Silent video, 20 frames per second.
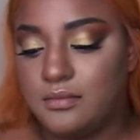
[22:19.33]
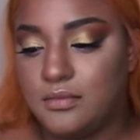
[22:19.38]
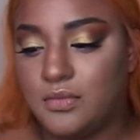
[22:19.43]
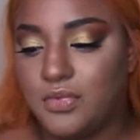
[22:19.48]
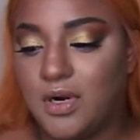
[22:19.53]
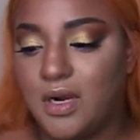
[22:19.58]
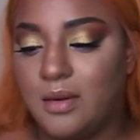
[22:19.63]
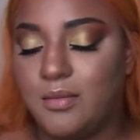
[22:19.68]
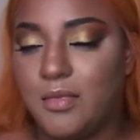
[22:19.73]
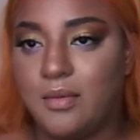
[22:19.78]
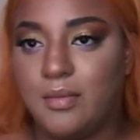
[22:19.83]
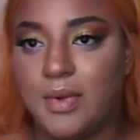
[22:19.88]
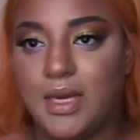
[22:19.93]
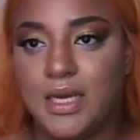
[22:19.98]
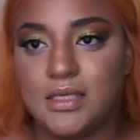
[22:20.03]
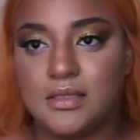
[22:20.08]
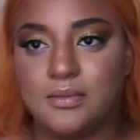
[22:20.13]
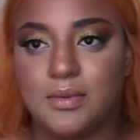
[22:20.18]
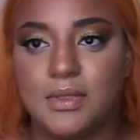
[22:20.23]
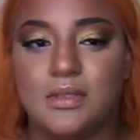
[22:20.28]
primer
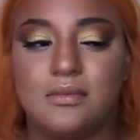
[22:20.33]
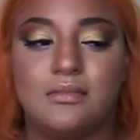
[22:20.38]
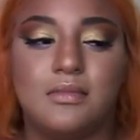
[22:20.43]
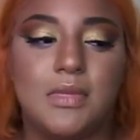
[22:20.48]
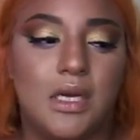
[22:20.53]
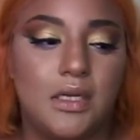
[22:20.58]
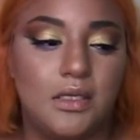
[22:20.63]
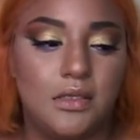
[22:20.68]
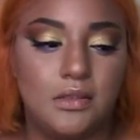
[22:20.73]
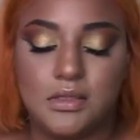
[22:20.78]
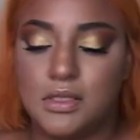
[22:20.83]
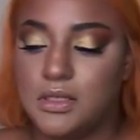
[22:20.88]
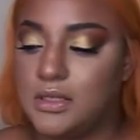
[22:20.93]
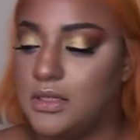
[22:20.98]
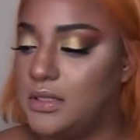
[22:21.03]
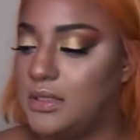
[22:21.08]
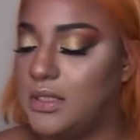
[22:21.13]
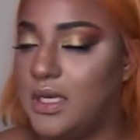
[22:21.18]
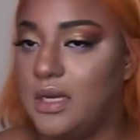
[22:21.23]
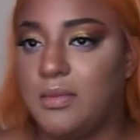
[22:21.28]
base, but I use it
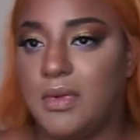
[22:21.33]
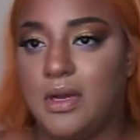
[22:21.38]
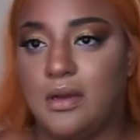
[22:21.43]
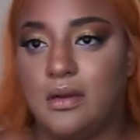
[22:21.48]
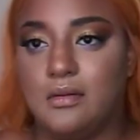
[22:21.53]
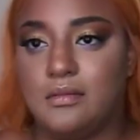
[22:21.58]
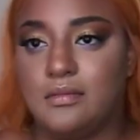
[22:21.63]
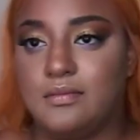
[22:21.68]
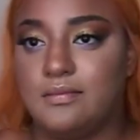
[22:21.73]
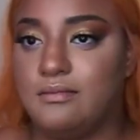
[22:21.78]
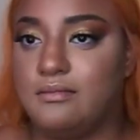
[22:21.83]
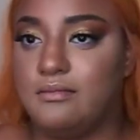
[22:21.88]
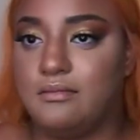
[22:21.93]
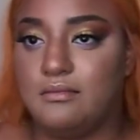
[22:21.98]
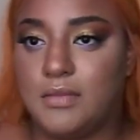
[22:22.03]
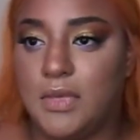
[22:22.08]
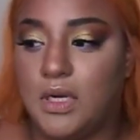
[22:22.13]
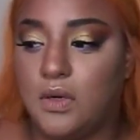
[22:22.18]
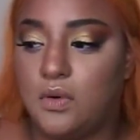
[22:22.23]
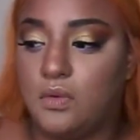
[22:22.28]
to set my
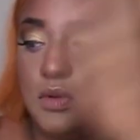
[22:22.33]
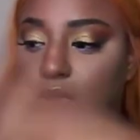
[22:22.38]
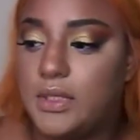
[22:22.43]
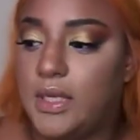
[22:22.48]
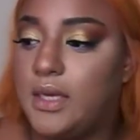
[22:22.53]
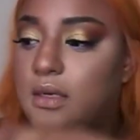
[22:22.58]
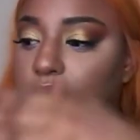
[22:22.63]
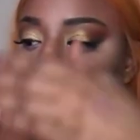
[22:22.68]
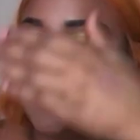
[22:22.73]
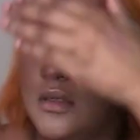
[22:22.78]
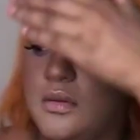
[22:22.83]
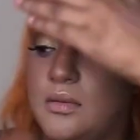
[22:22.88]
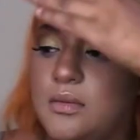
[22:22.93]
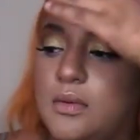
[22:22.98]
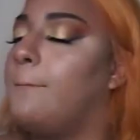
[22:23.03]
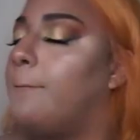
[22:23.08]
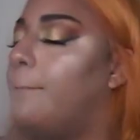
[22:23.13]
whole thing. So.